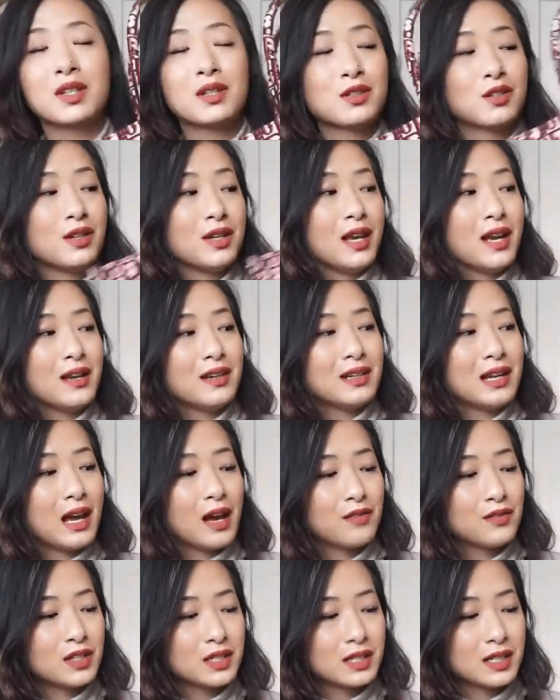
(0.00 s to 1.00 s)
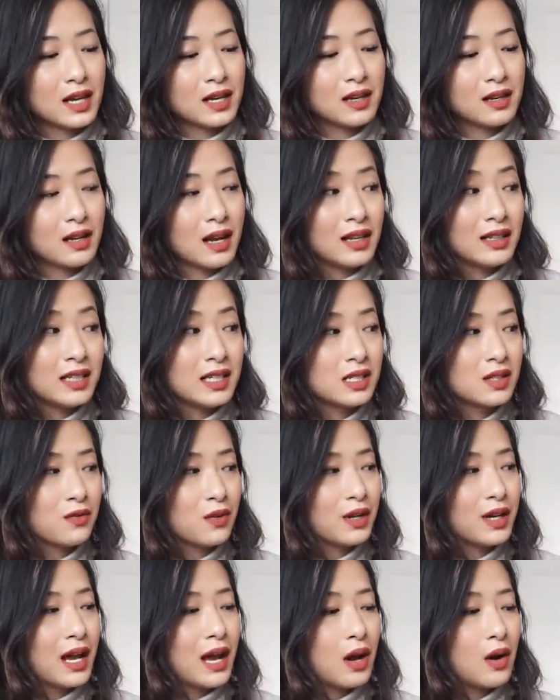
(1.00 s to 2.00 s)
So yeah, now I've decided, at least
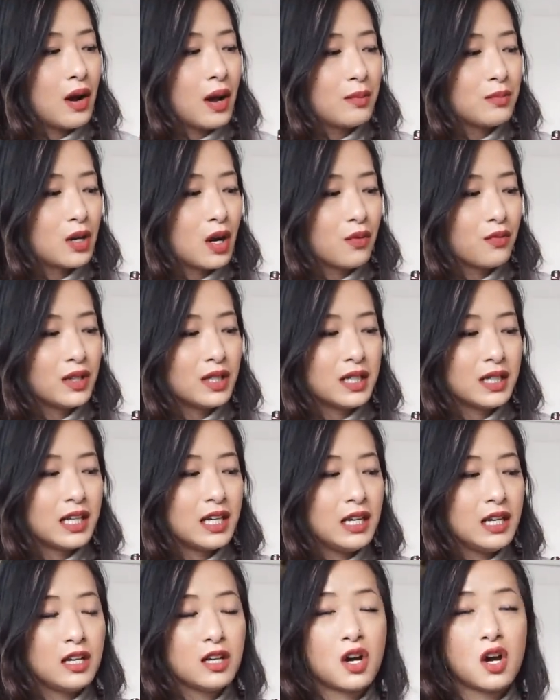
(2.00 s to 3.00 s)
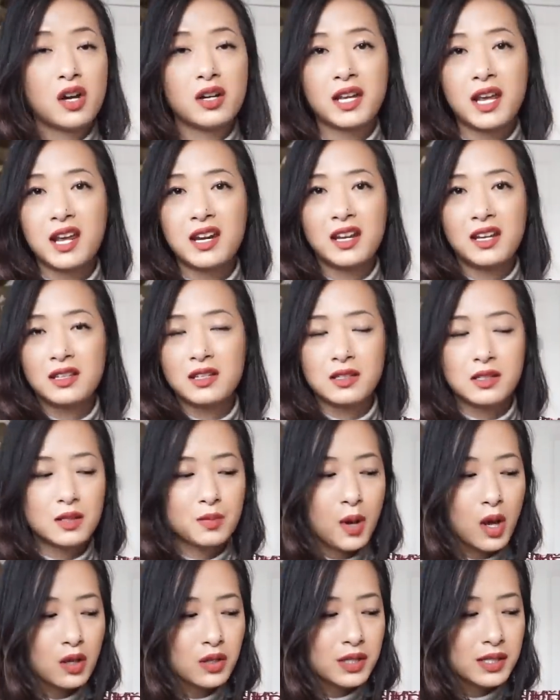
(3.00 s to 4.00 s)
for now, I'm not really keen on getting the
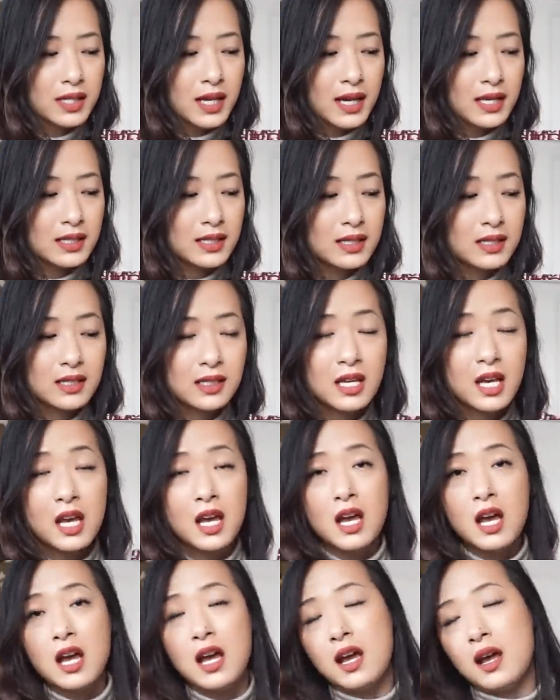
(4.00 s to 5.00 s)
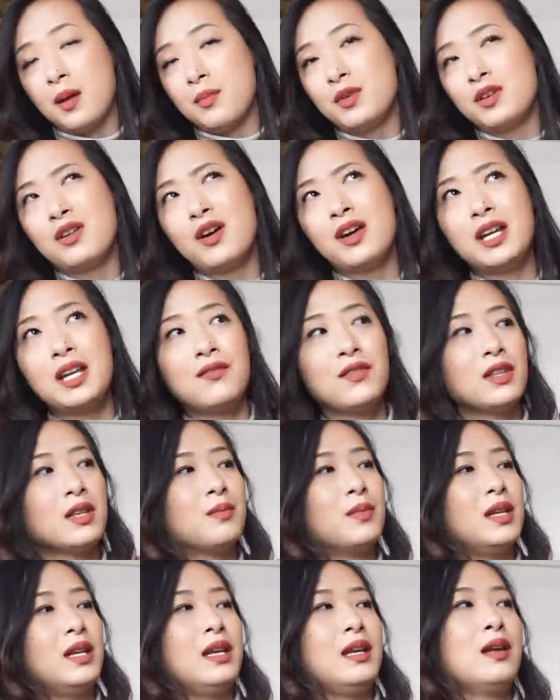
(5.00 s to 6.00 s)
smaller sizes. Not even the
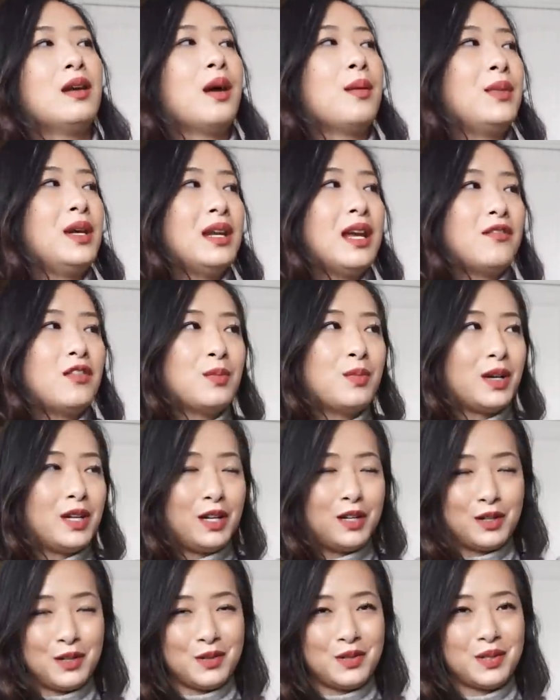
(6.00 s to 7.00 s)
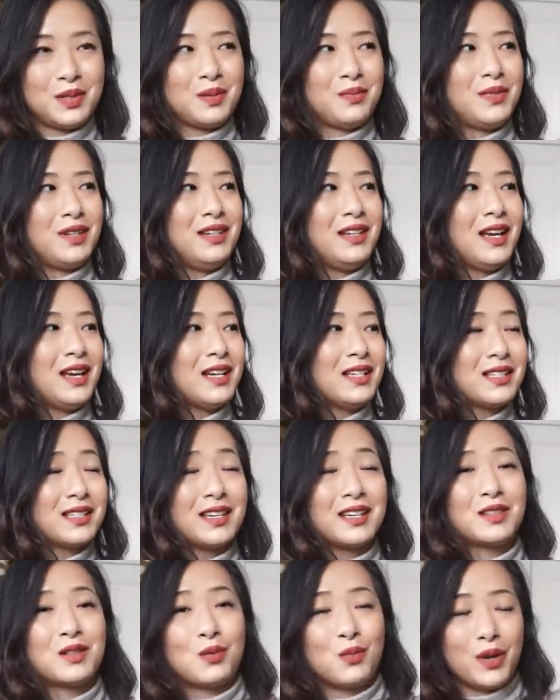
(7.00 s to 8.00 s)
mini. I mean, everybody knows the mini has
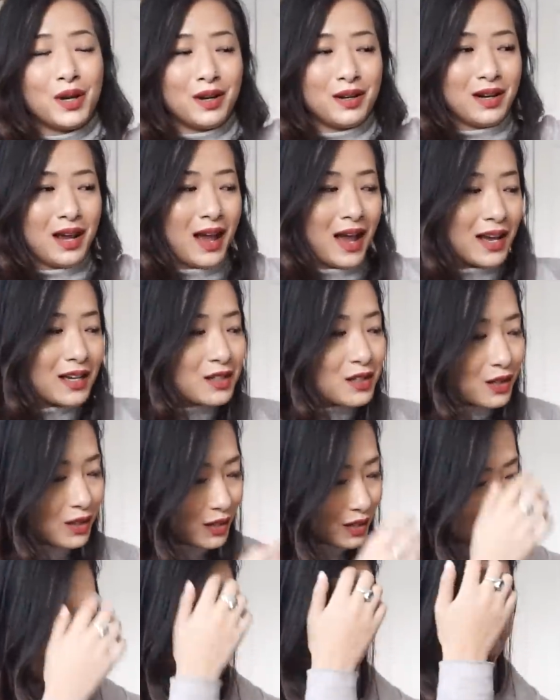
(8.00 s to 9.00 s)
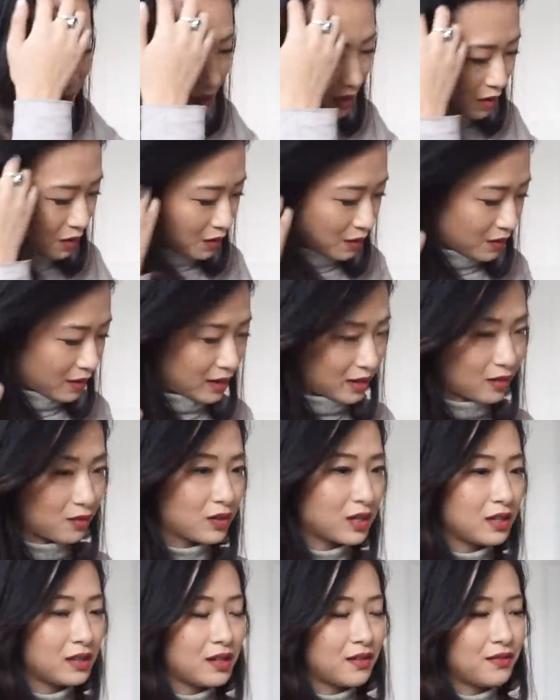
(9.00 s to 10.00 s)
like the weird handle, so I don't
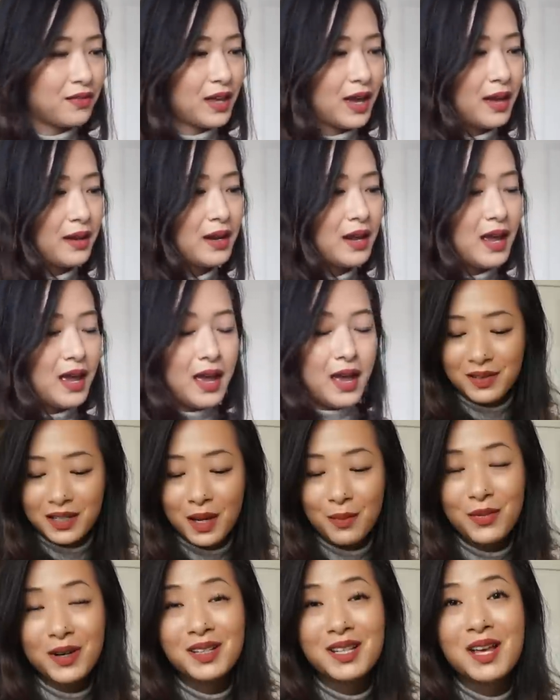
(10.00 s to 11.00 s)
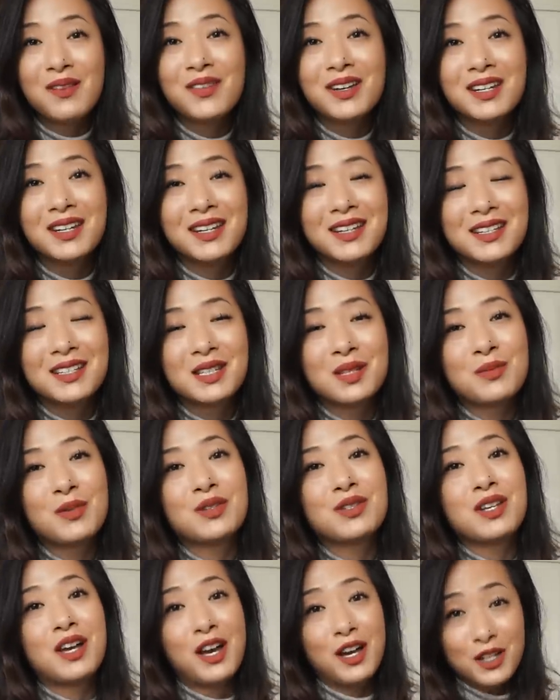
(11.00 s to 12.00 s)
really love that. Number 11 is the
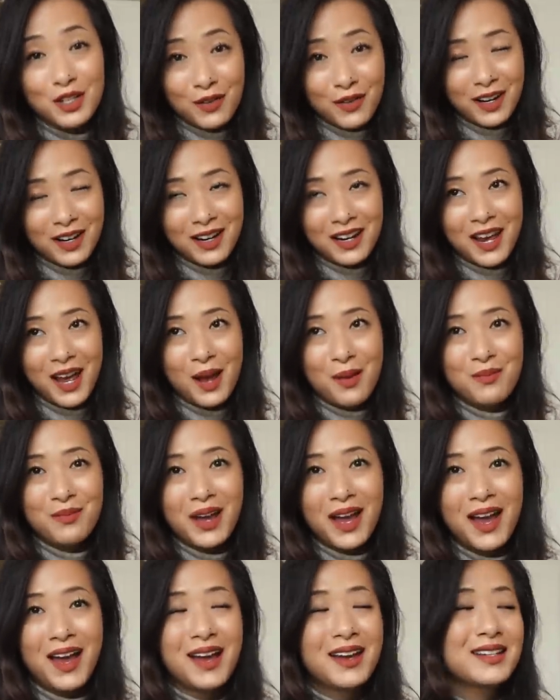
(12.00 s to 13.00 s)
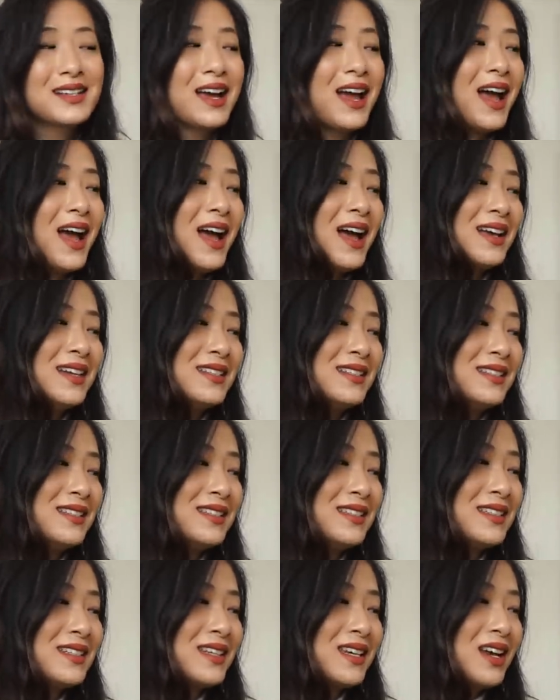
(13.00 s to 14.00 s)
most underrated handbag,
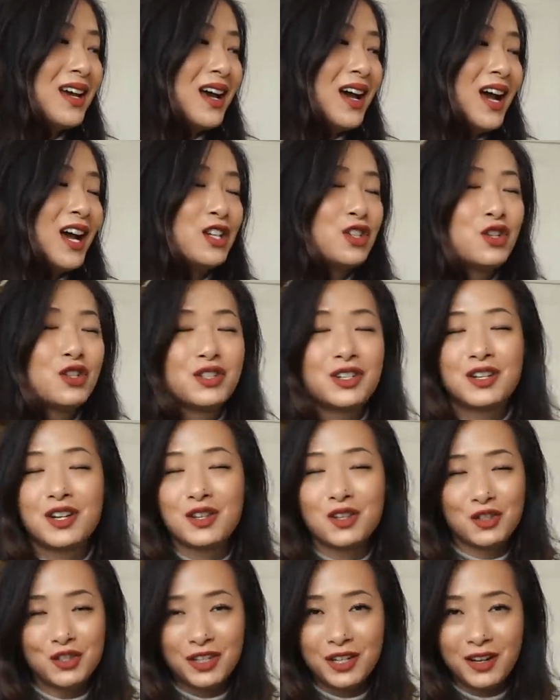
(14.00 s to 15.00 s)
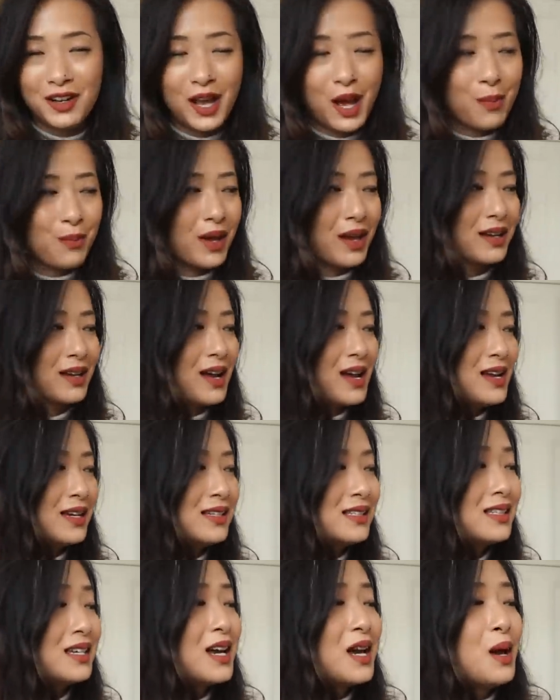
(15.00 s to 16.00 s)
and I chose another Chanel handbag,
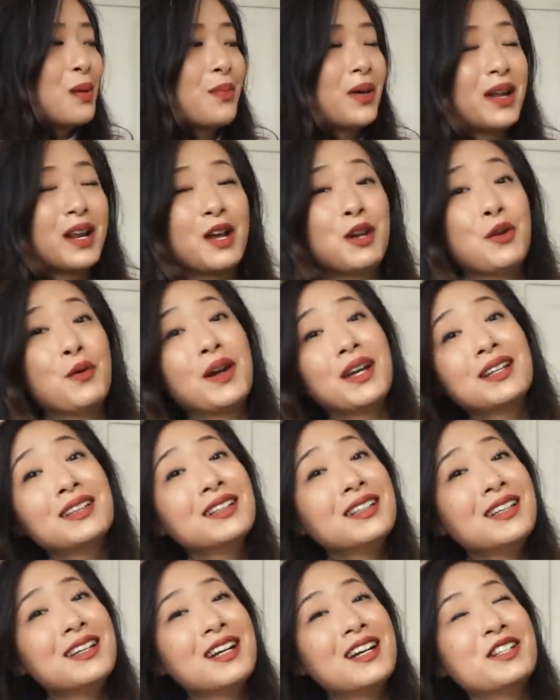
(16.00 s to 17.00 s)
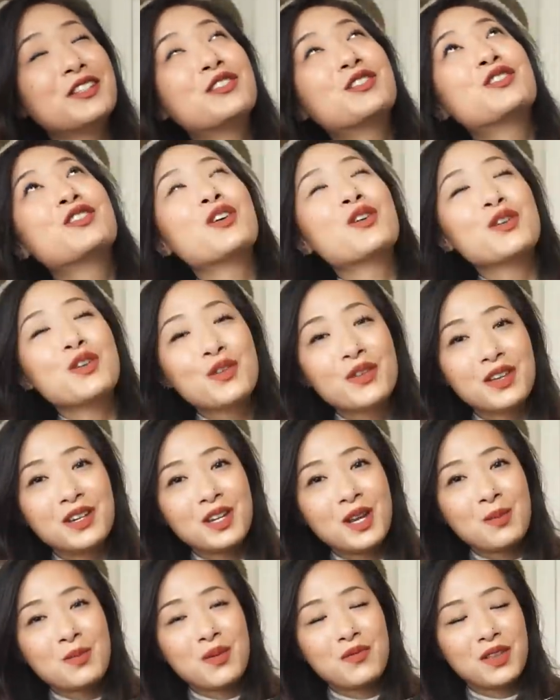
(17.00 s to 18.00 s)
guys, but annoyingly, I don't know the
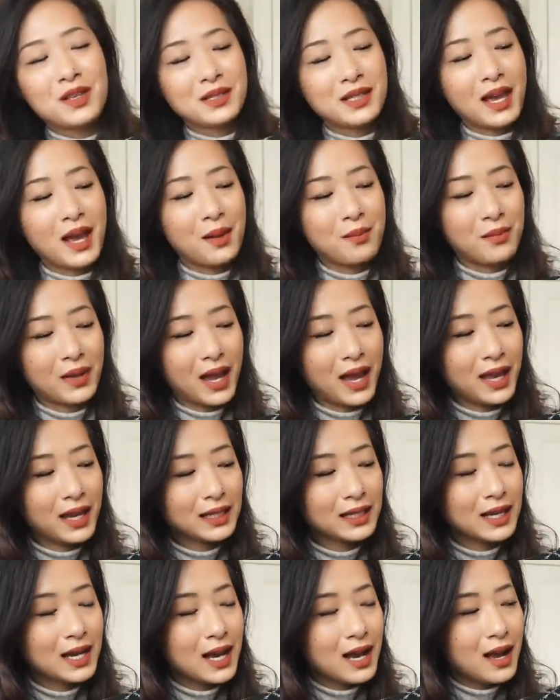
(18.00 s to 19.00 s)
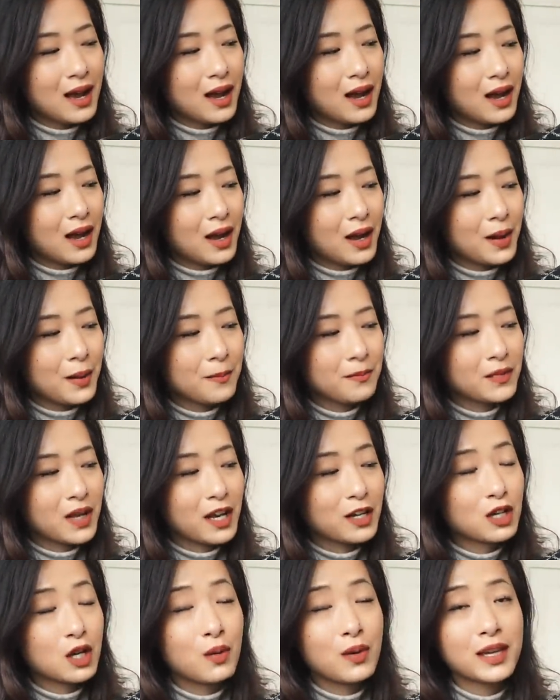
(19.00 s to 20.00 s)
name of this handbag.
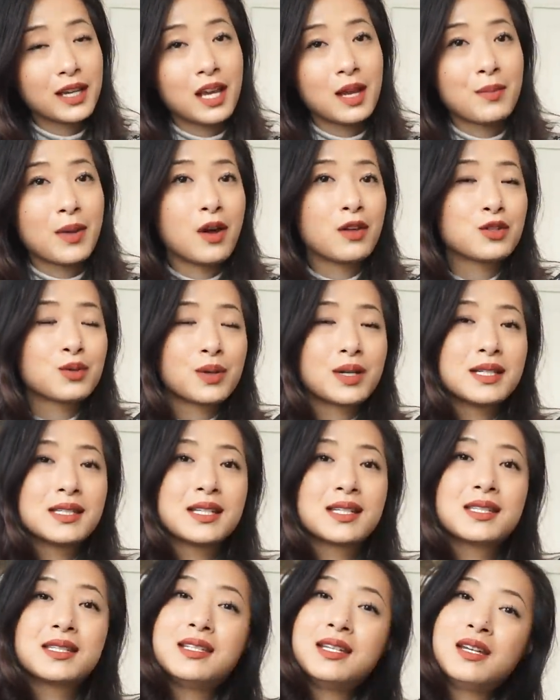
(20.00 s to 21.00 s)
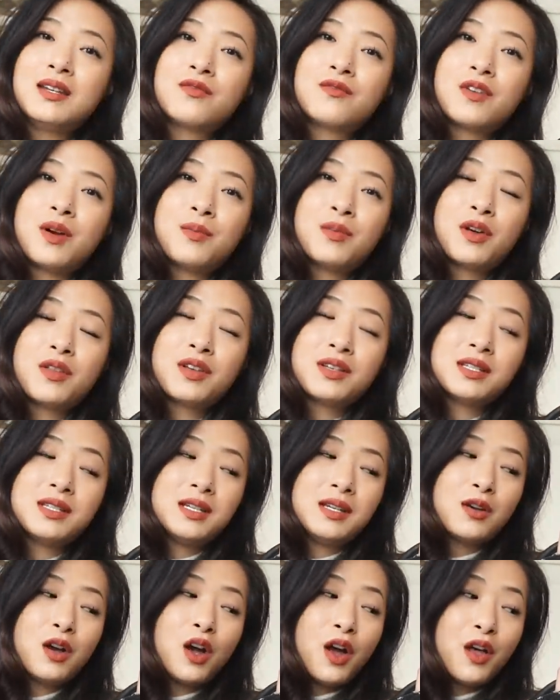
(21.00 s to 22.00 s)
I know it came out in 2016 from the
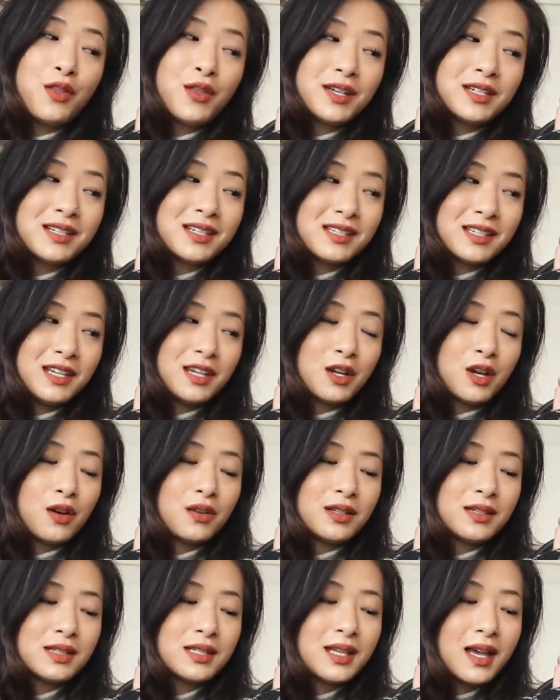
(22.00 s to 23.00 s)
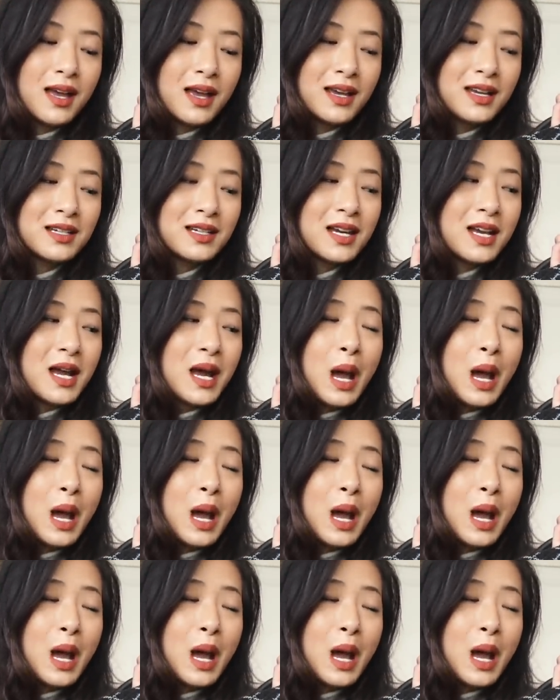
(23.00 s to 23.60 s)
Authenticity Code Inside.